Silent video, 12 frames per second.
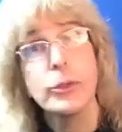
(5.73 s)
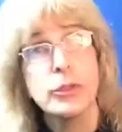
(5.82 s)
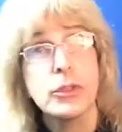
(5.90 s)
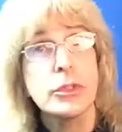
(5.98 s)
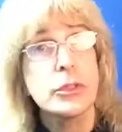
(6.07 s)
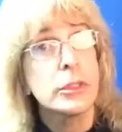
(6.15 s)

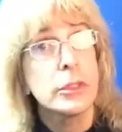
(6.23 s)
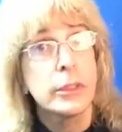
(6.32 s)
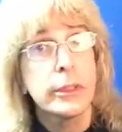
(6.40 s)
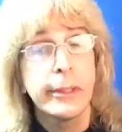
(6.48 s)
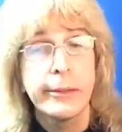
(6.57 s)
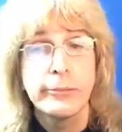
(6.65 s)
host.
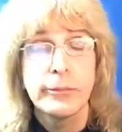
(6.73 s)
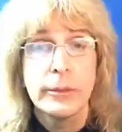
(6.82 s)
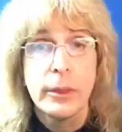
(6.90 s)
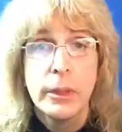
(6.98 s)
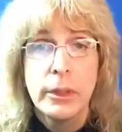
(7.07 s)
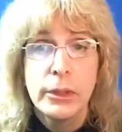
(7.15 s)

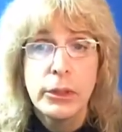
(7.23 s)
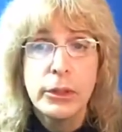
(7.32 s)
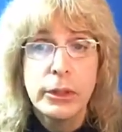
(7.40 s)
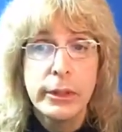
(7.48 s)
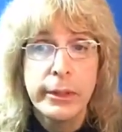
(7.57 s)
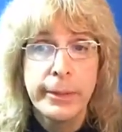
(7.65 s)

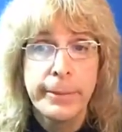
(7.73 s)
Look,